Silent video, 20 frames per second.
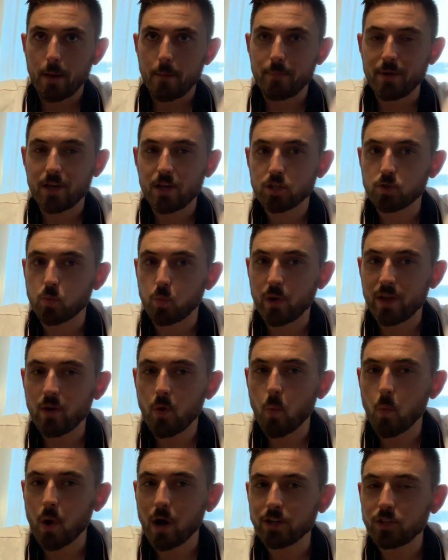because we
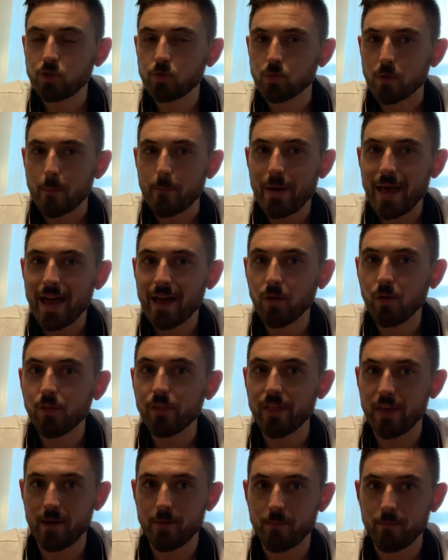don't want to repel
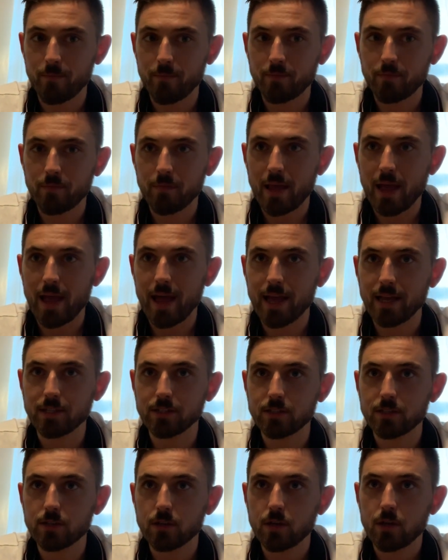them
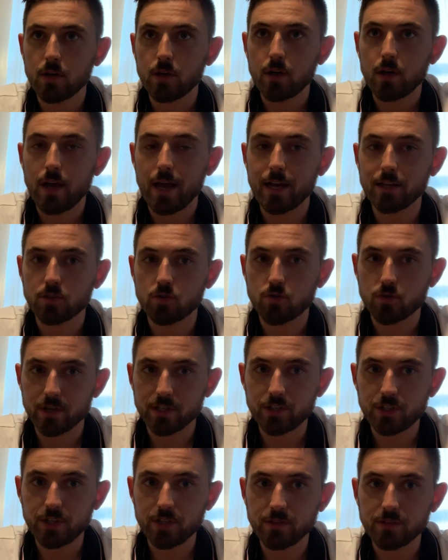as as
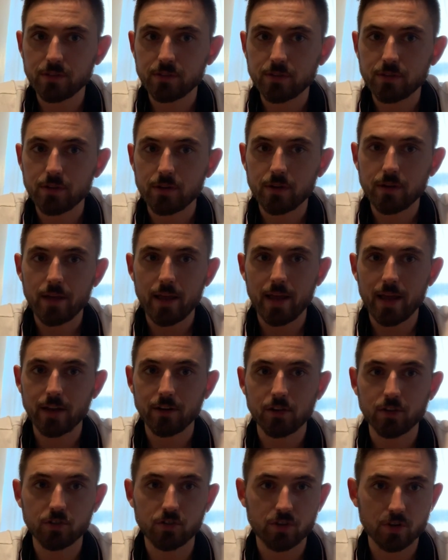Christians
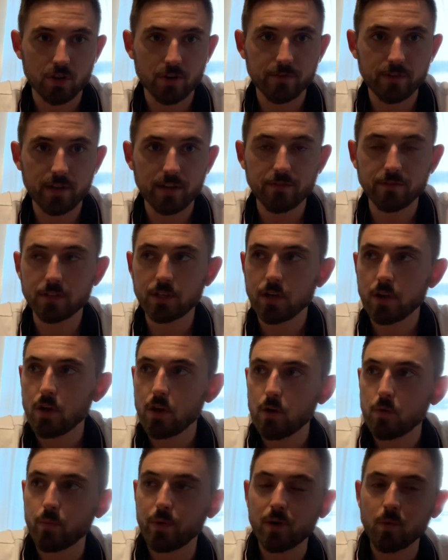and conservatives
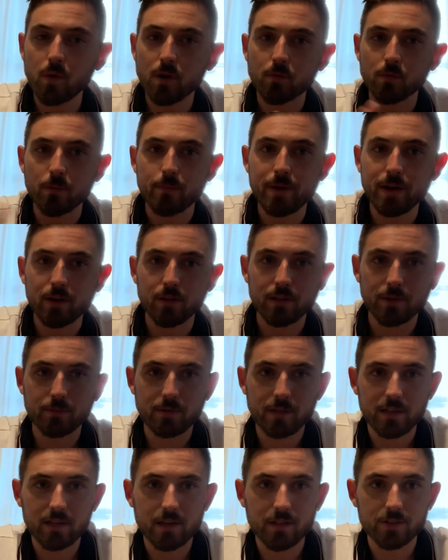we don't want to repel them
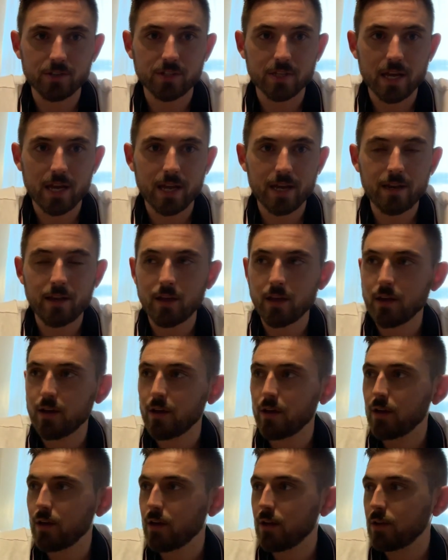to the other side
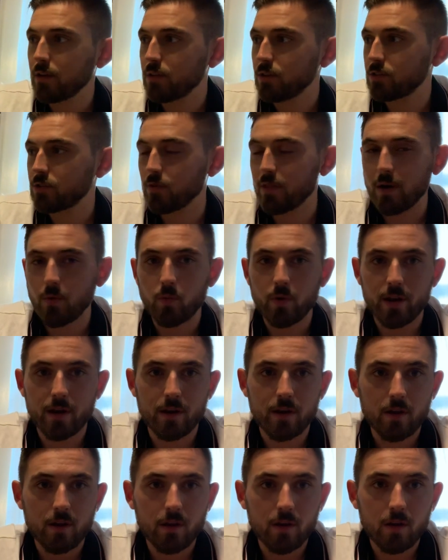so that
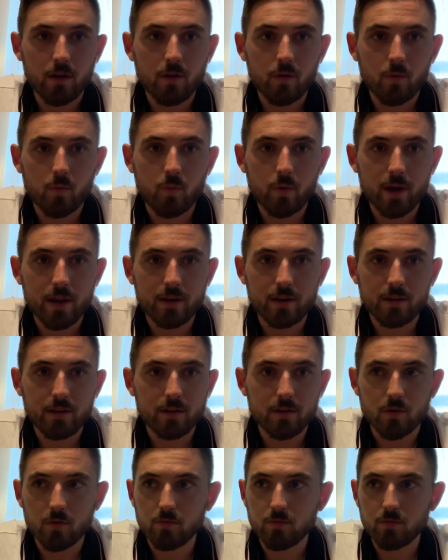when when you
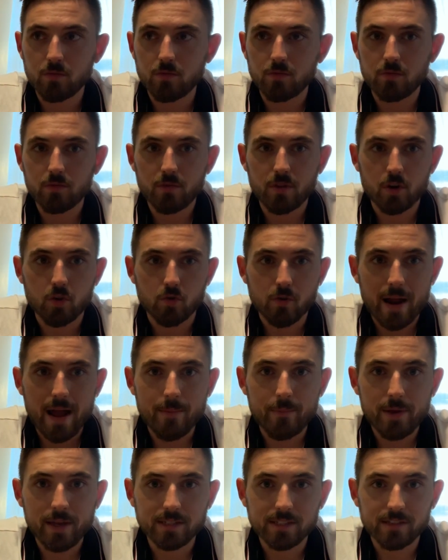know the
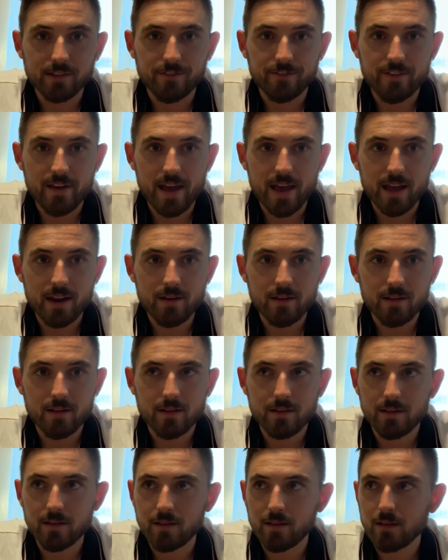crap hits the fan,
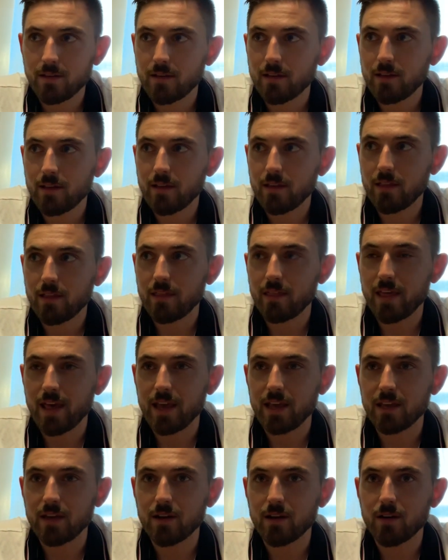
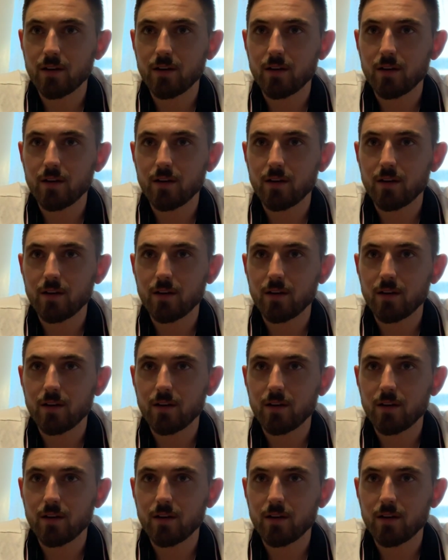they